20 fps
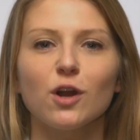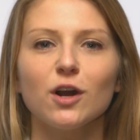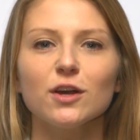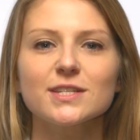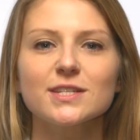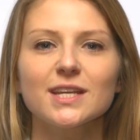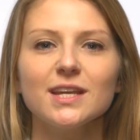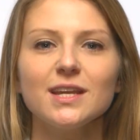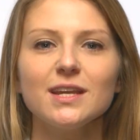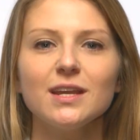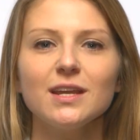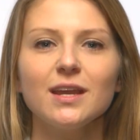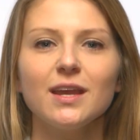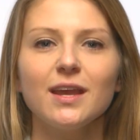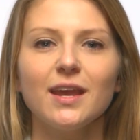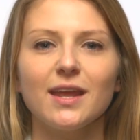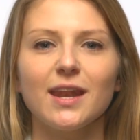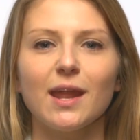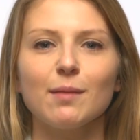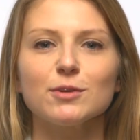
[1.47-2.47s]
Rogalski,
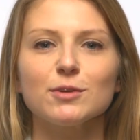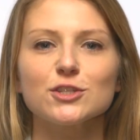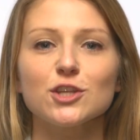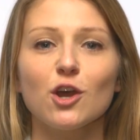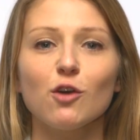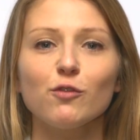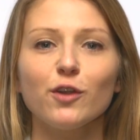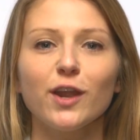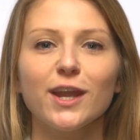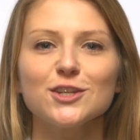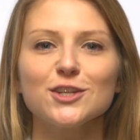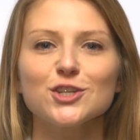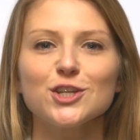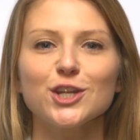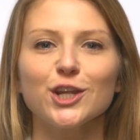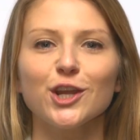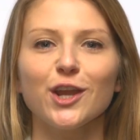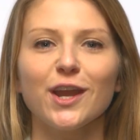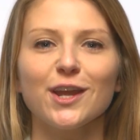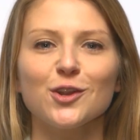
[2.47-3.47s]
and I'm a software
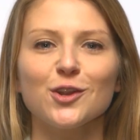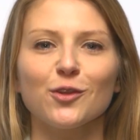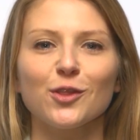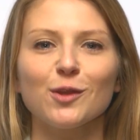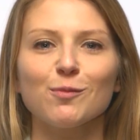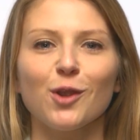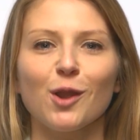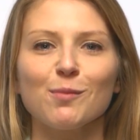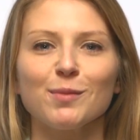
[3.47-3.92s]
engineer at Northrop